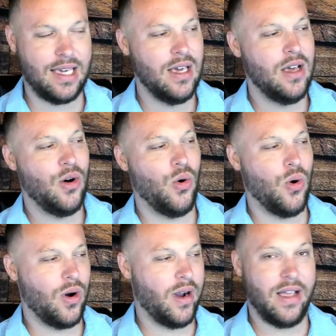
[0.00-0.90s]
Or
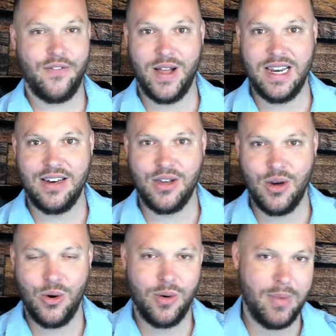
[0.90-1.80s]
if I need to go in
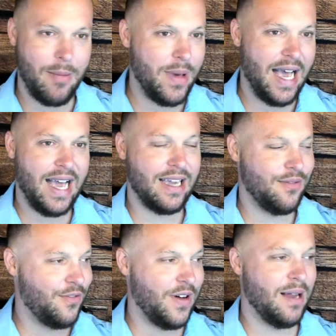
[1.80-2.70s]
my bag and
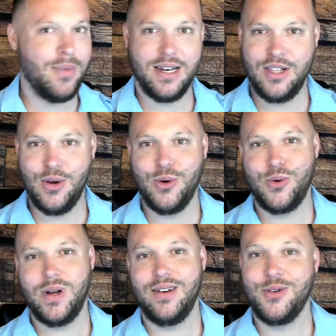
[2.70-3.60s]
find my deodorant
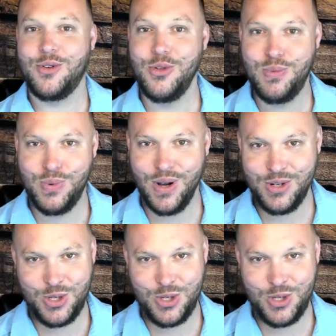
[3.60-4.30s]
or toothbrush,